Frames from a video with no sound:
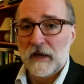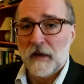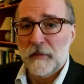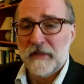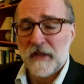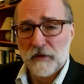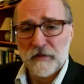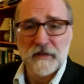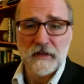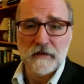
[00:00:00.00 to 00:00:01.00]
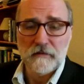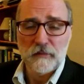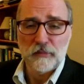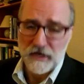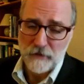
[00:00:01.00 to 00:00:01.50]
And the other thing that
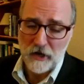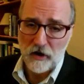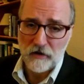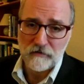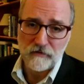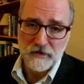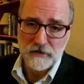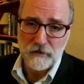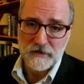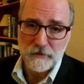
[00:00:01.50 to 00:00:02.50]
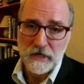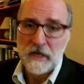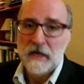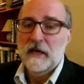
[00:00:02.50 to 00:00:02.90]
breaks my heart or frustrates me